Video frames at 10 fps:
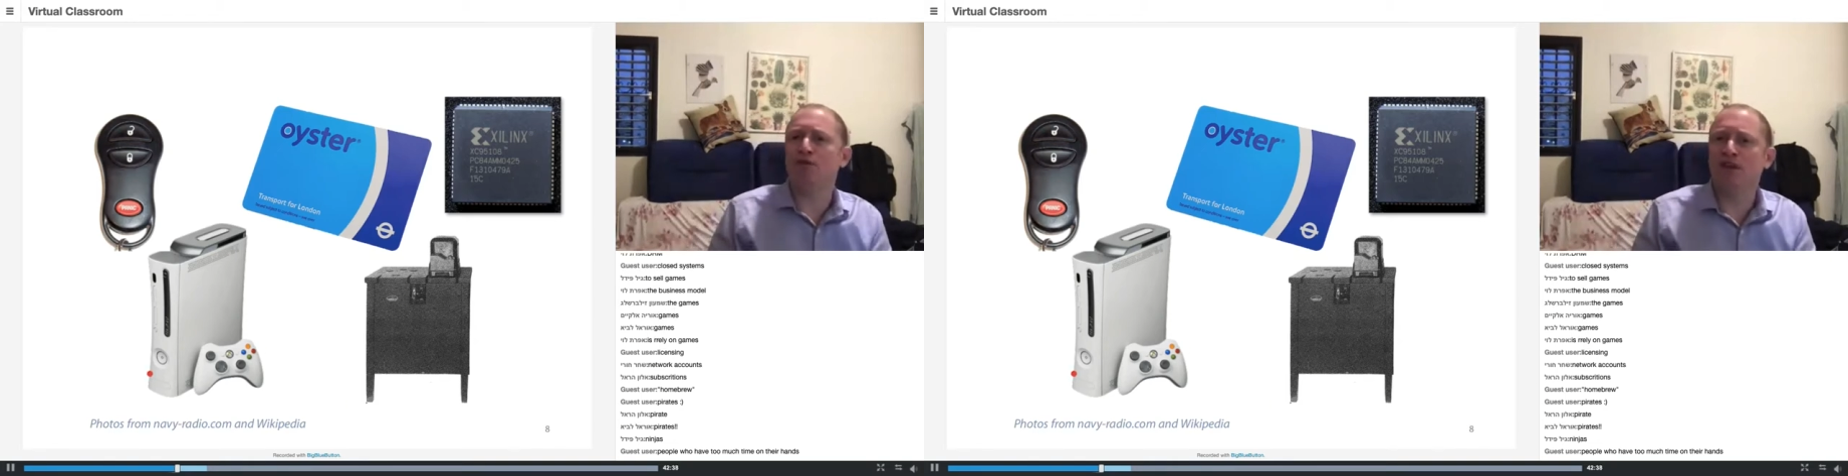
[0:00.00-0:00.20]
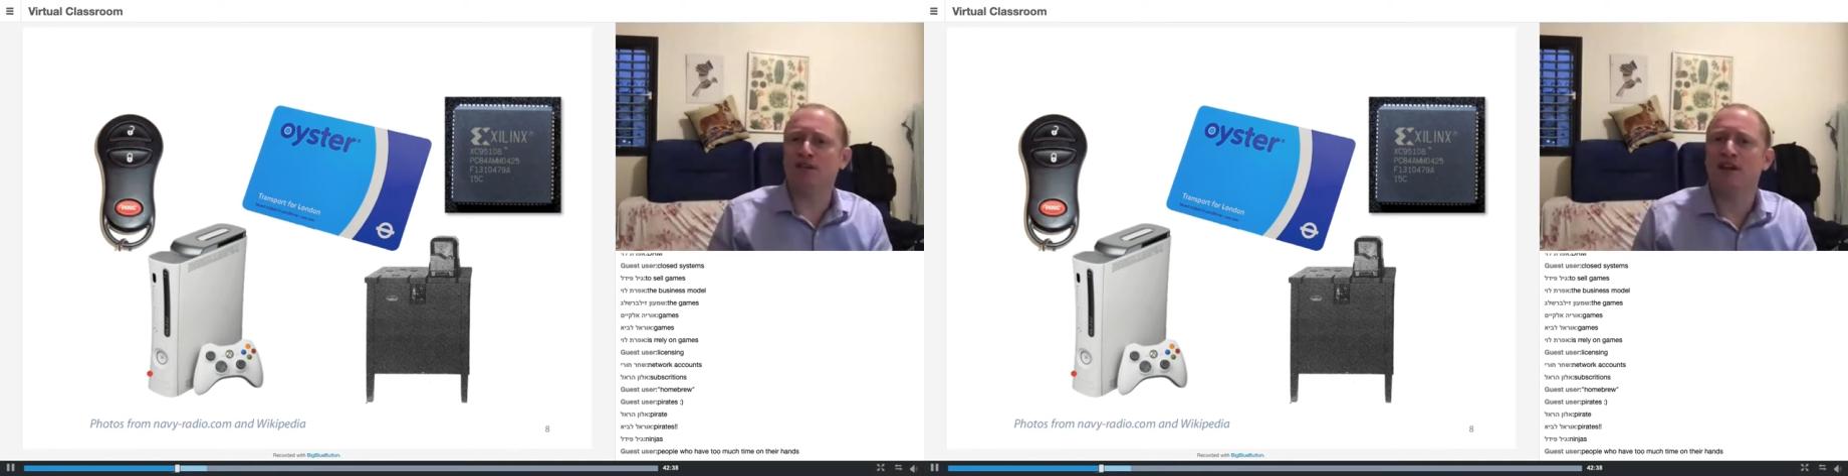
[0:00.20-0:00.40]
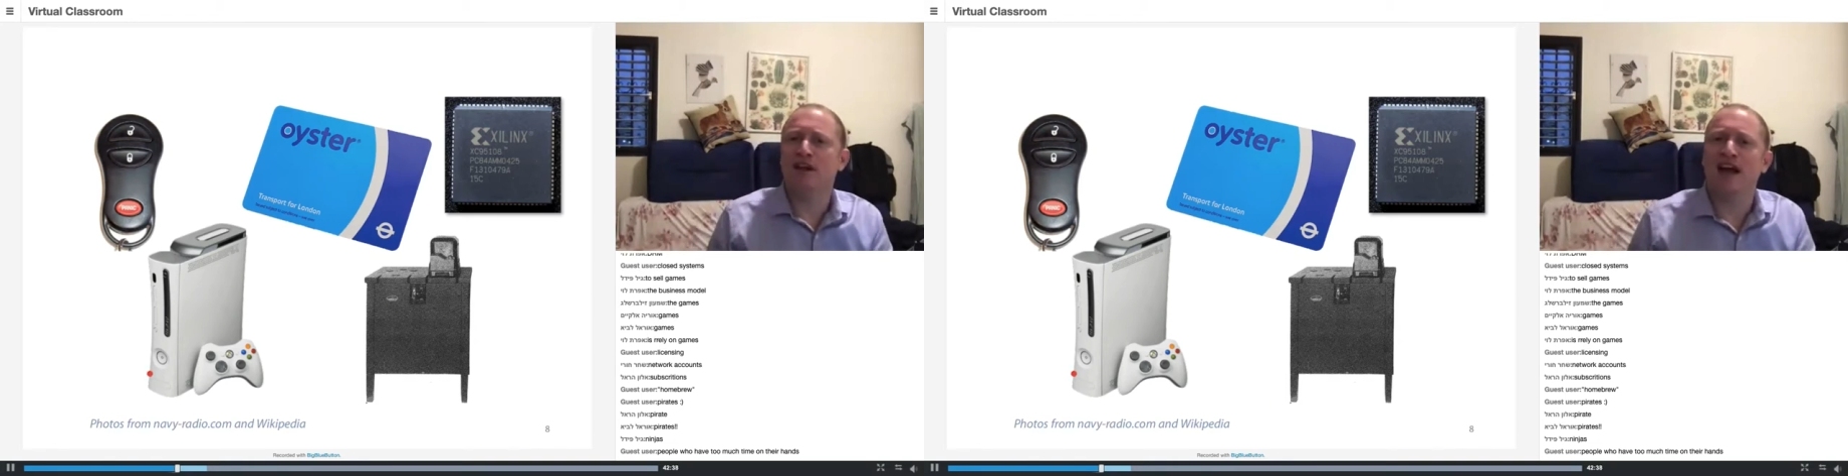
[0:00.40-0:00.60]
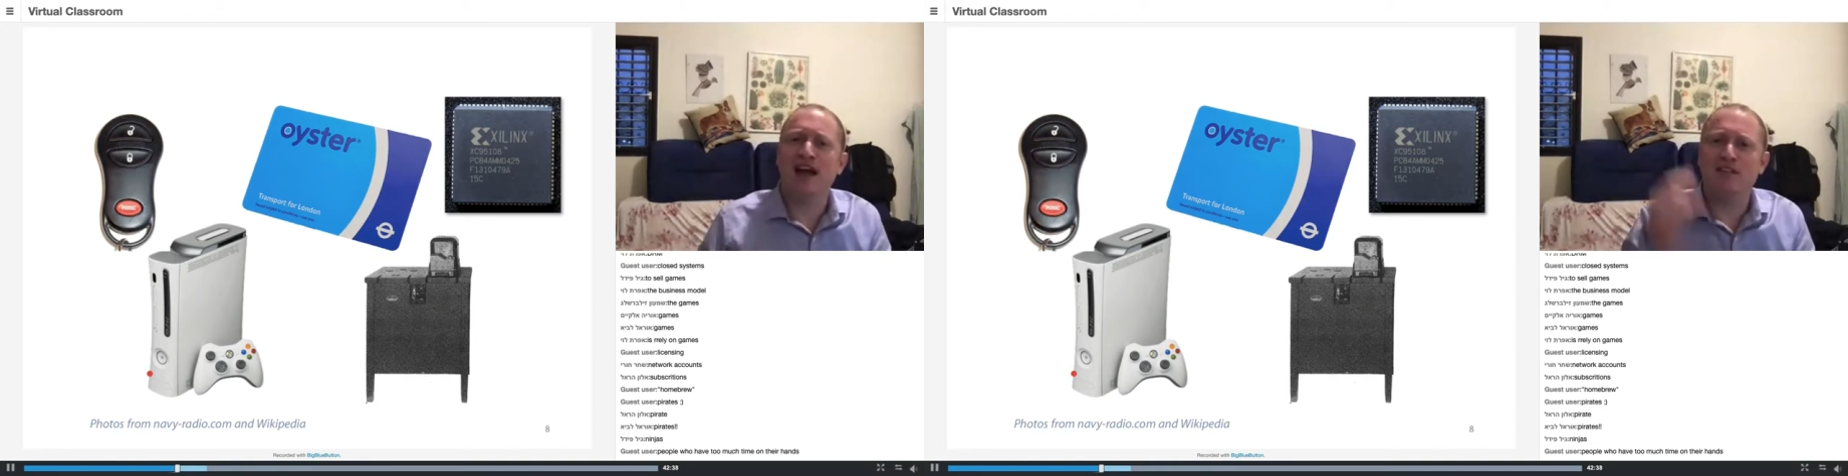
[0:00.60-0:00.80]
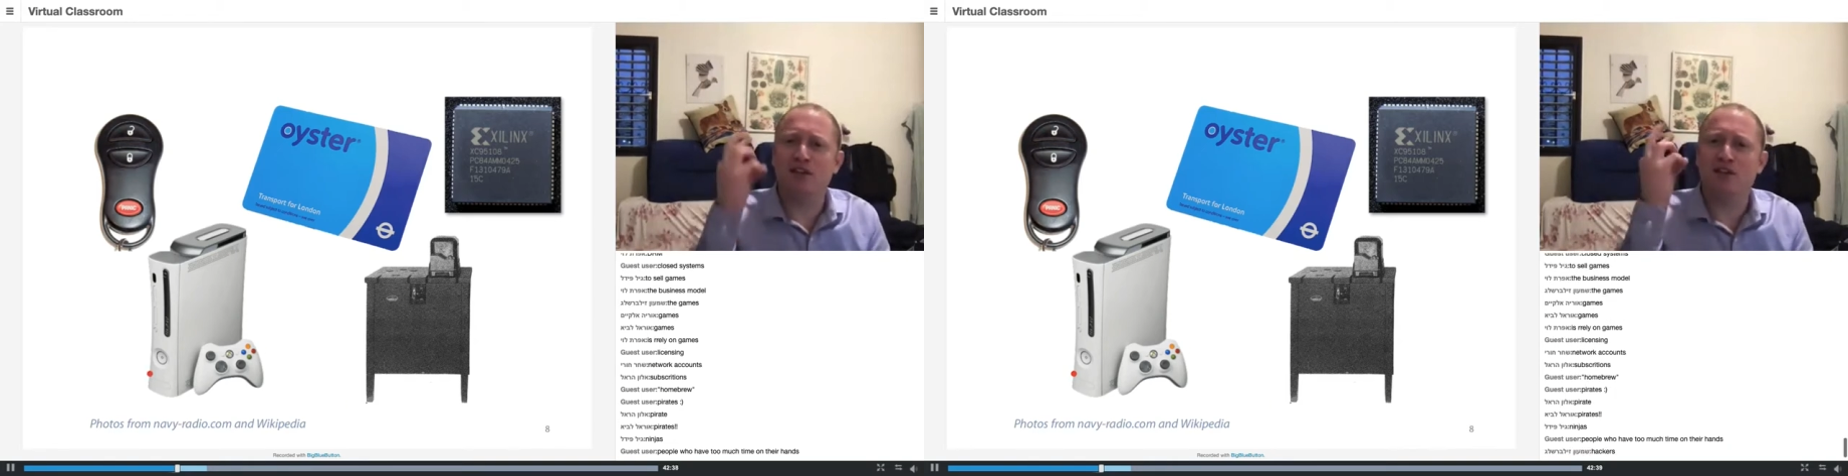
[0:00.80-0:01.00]
Linux
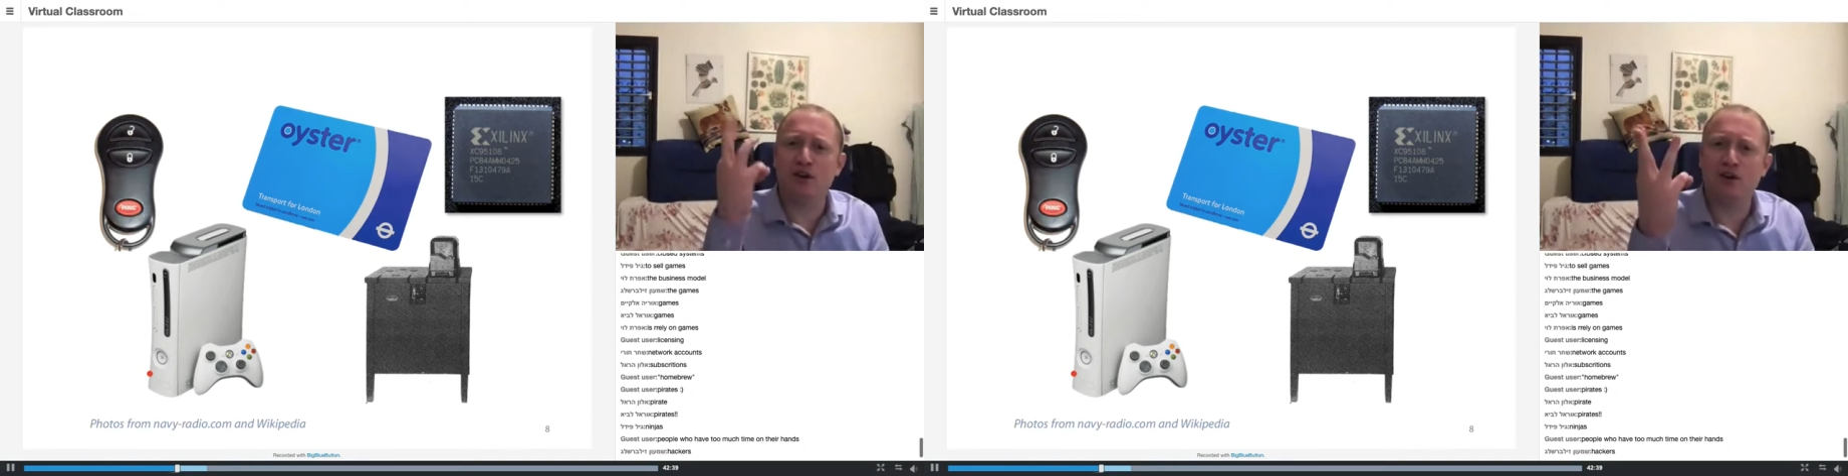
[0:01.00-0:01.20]
heads